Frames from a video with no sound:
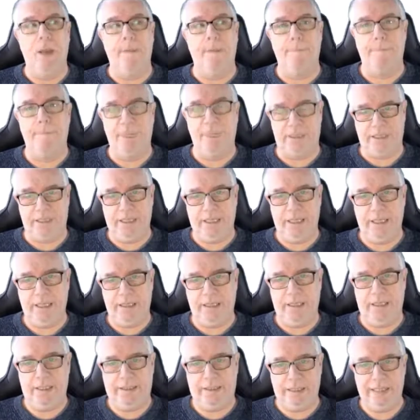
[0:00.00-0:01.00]
But
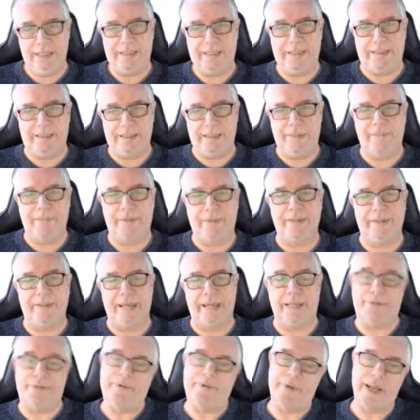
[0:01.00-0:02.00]
it is something
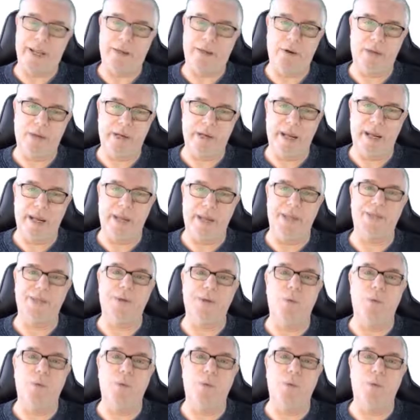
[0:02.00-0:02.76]
that recognizes